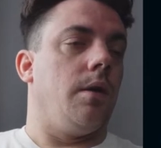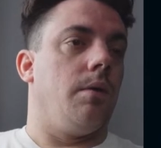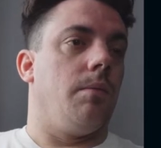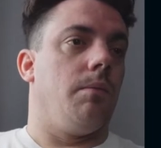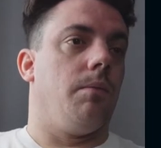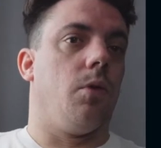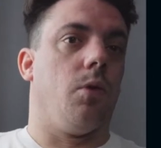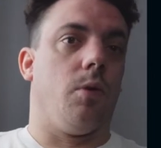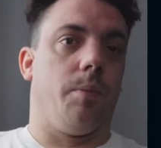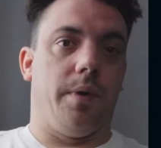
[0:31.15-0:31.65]

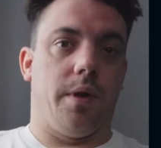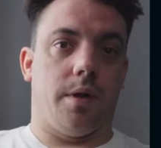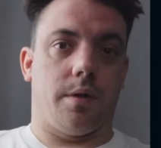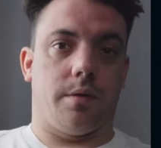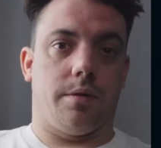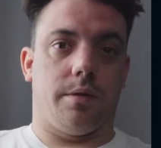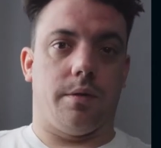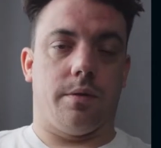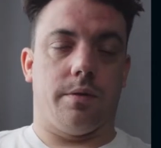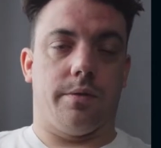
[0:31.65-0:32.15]

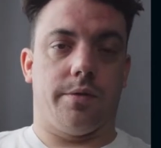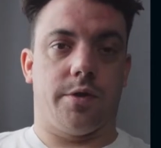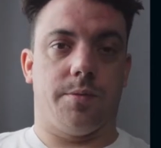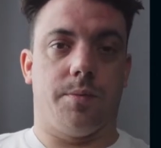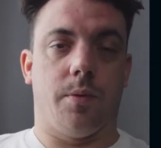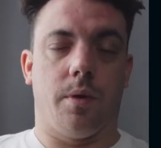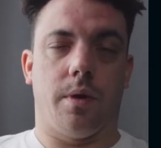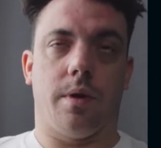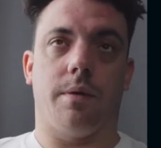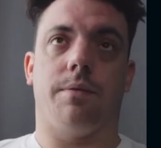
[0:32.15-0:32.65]
Morbius,
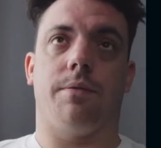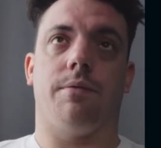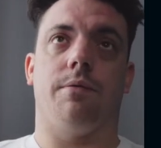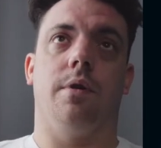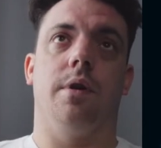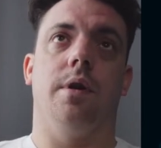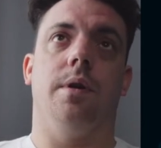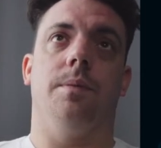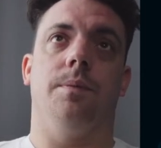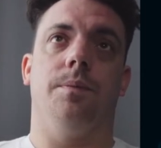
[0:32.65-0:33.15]
spoiler
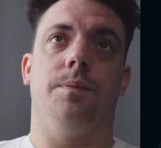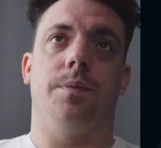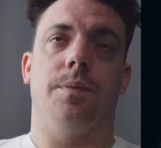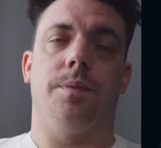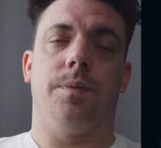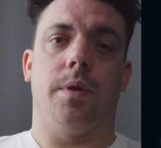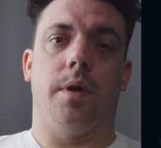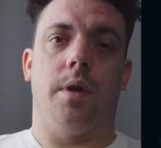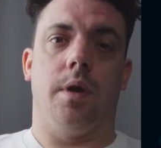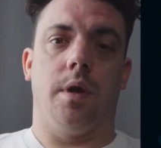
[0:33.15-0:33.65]
free.
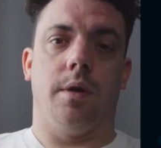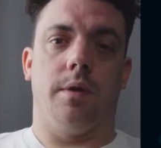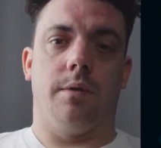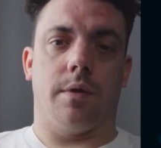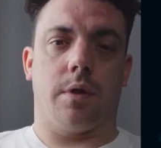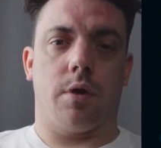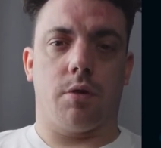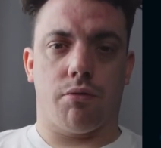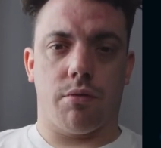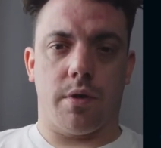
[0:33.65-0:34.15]
The
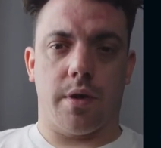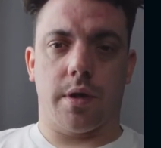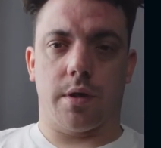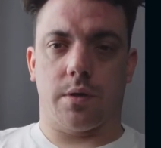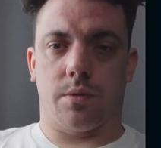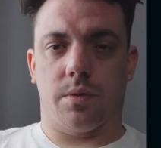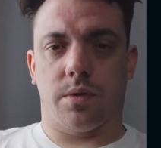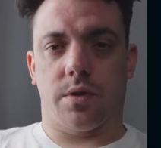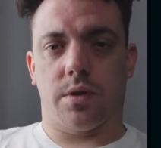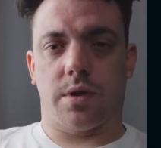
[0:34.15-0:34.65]

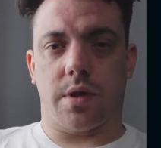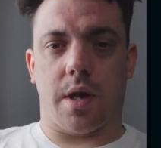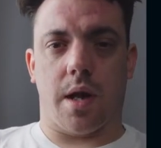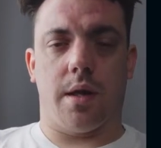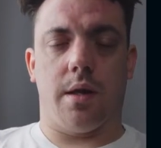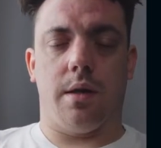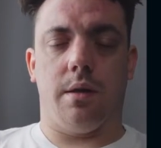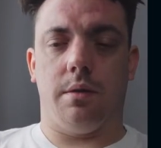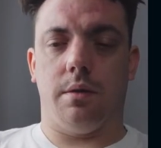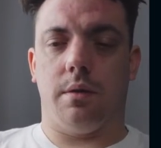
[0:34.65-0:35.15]
critics were
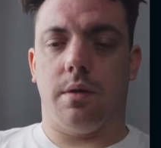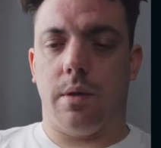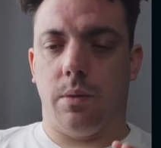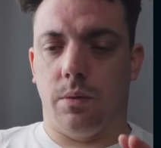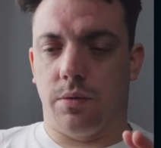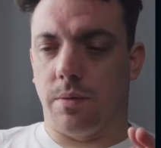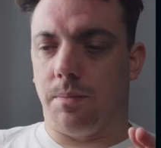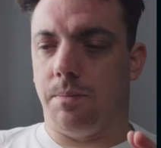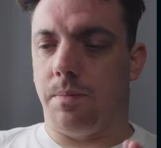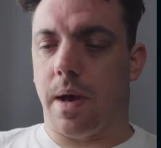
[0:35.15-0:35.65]
saying it
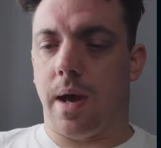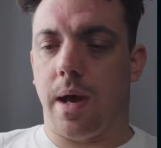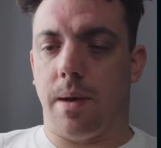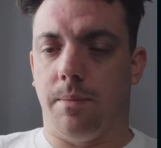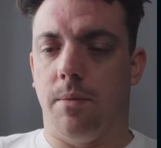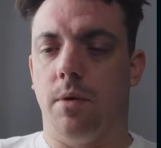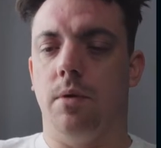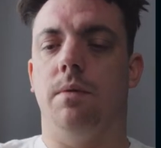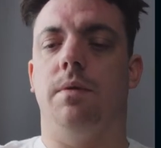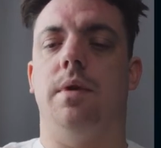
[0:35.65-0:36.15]
was a bad
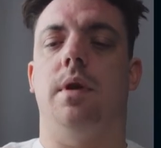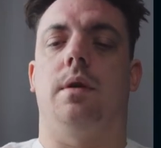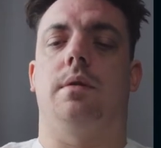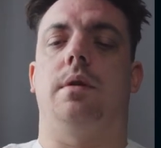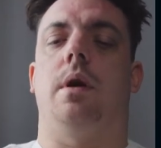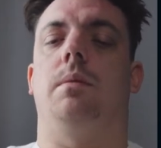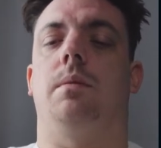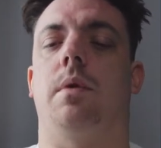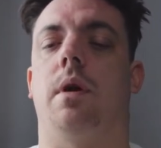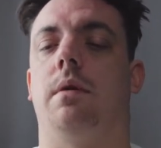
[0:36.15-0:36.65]
movie. I
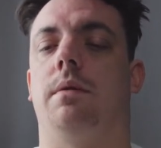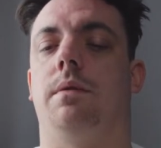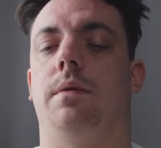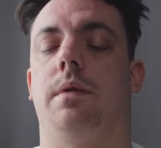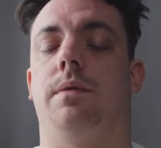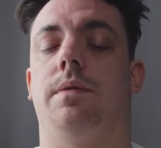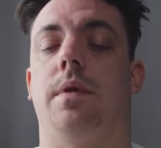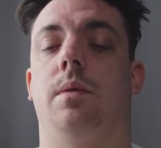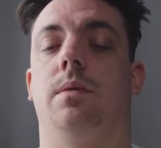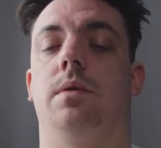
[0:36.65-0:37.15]
don't know
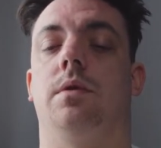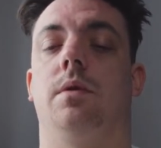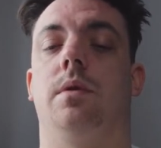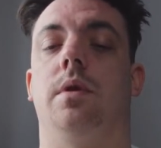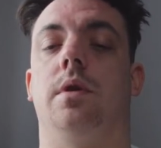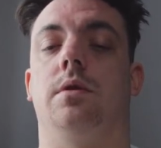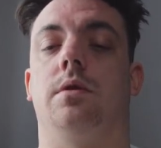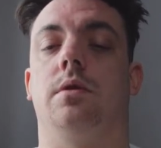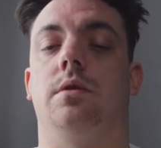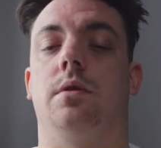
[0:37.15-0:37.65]
if they were doing
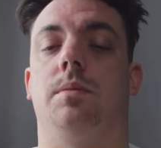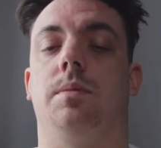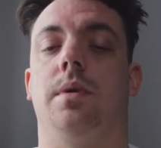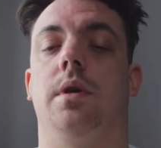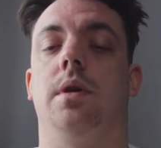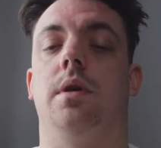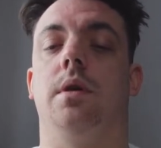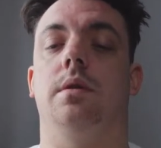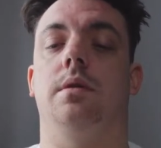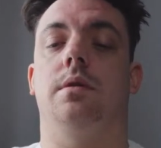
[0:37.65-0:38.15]
it just to
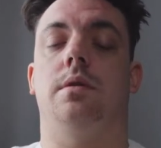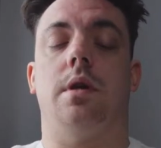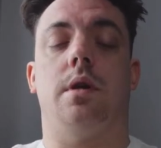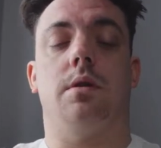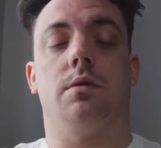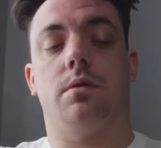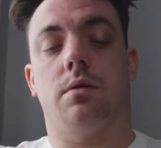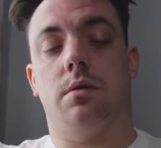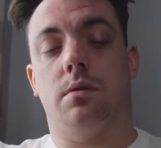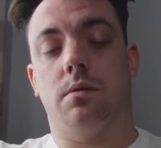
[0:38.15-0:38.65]
be
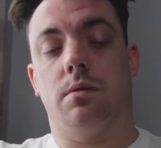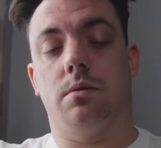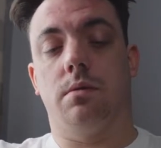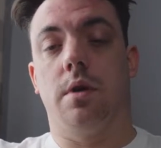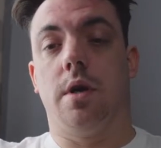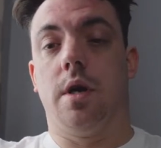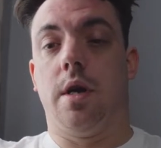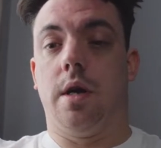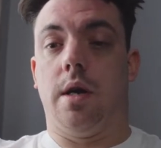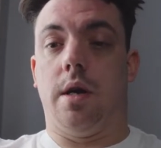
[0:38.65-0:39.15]
intentional.
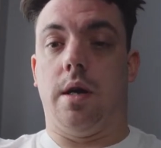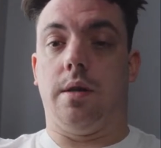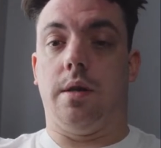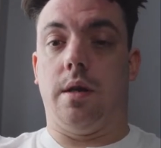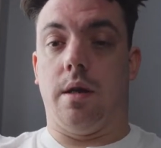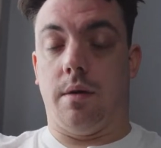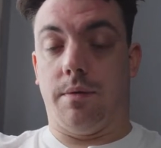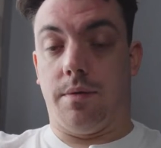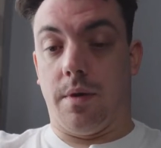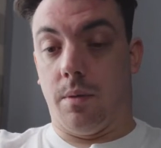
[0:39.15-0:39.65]
I don't
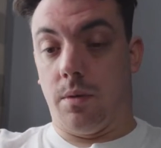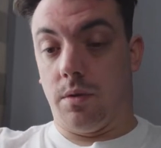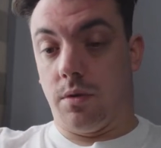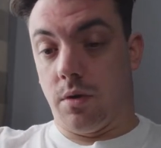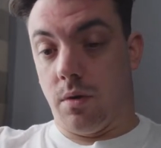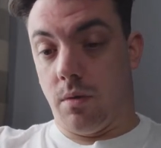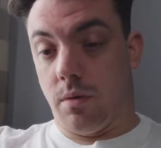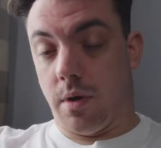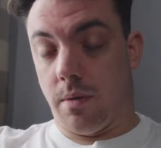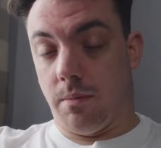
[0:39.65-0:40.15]
know if they were
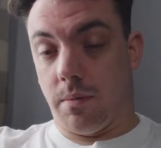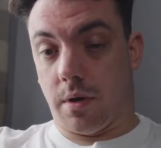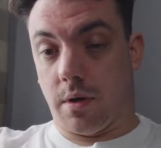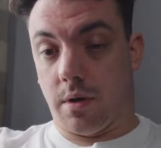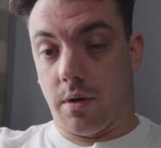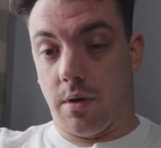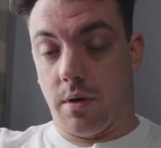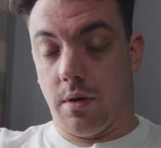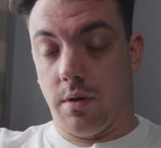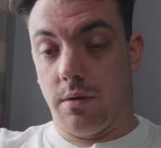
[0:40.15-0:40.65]
doing it
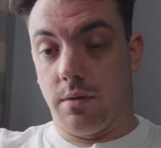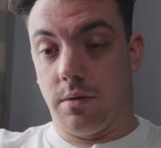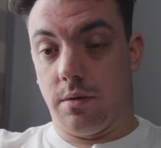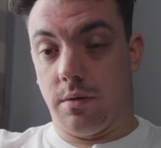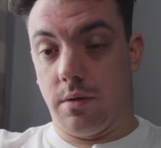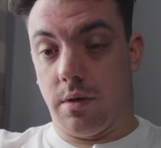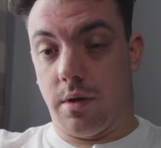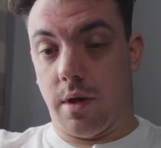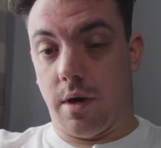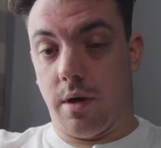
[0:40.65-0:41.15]
because,
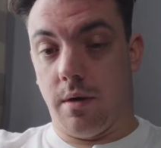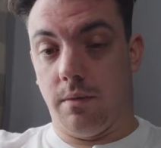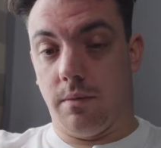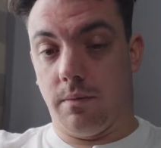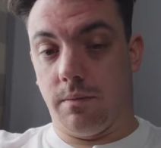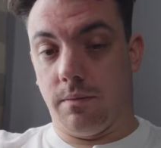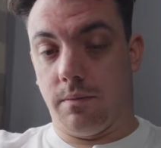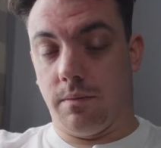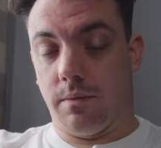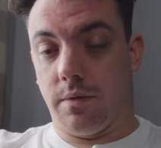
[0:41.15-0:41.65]
you know,
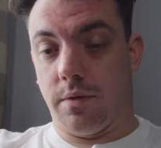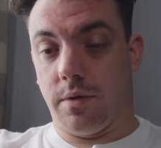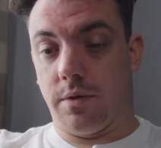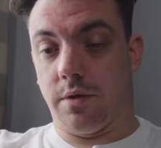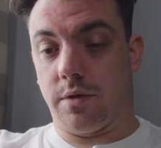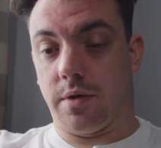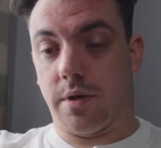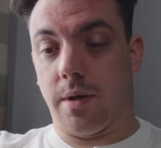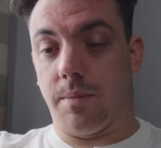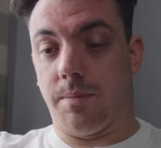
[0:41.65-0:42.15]

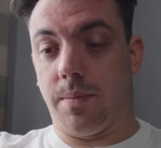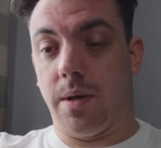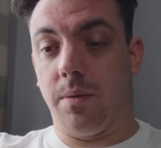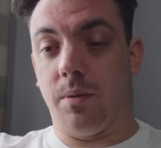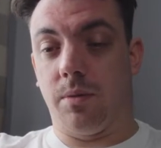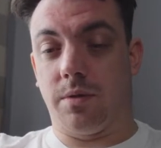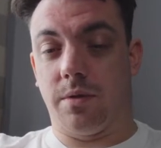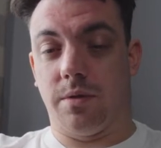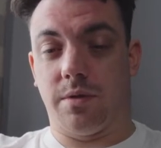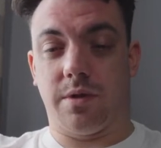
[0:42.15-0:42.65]
just to get
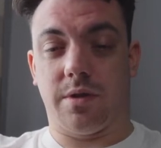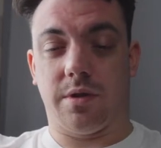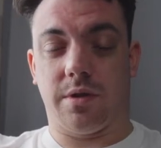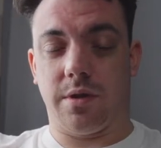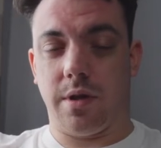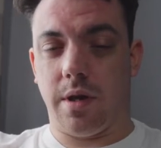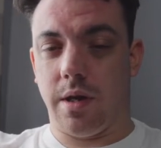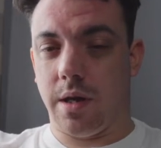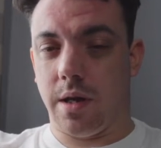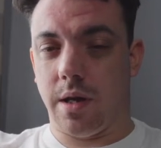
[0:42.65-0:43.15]
people to
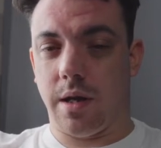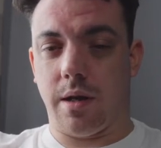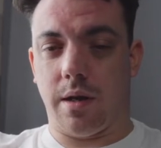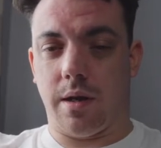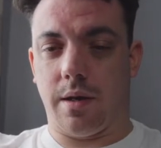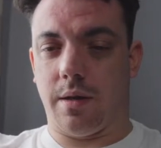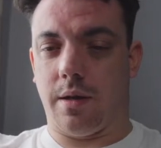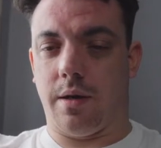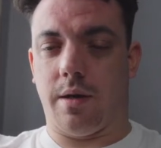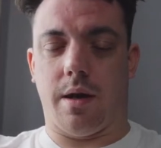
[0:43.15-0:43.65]
see it.
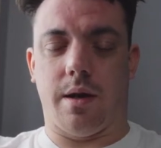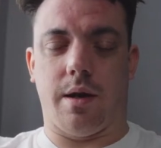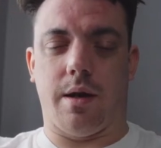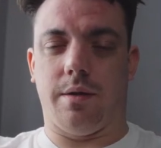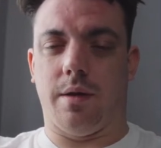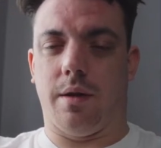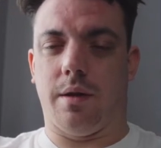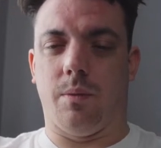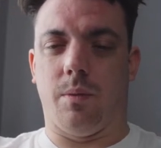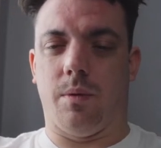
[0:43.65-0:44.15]
I
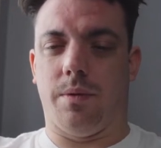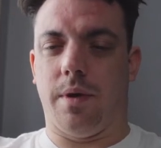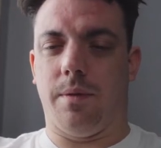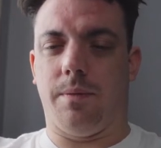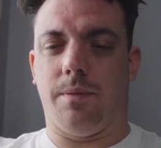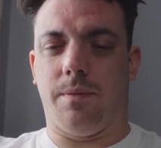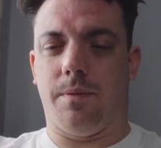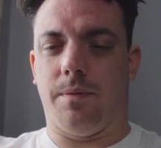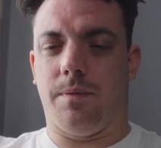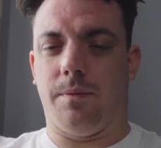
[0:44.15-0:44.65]
don't know what their
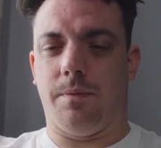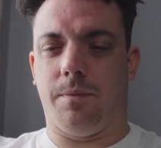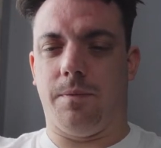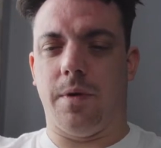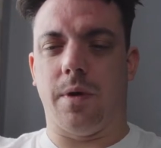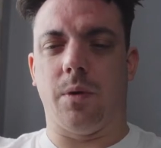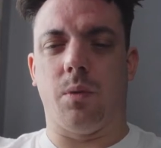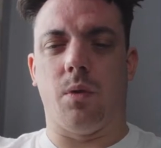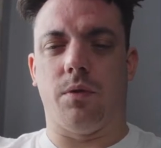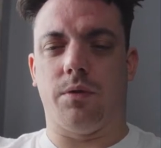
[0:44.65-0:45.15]

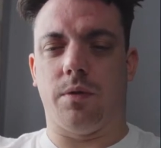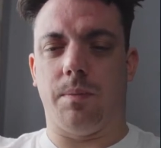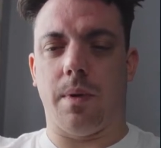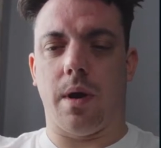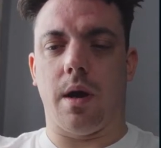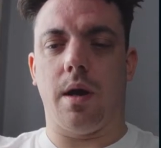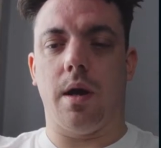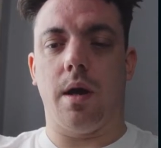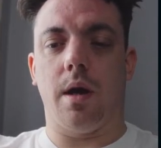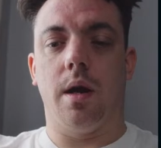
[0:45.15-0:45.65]
thing was
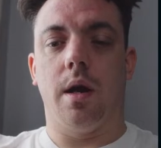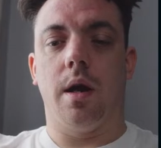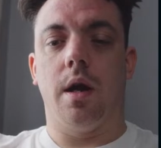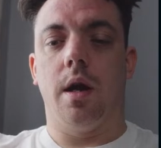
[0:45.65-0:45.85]
about it.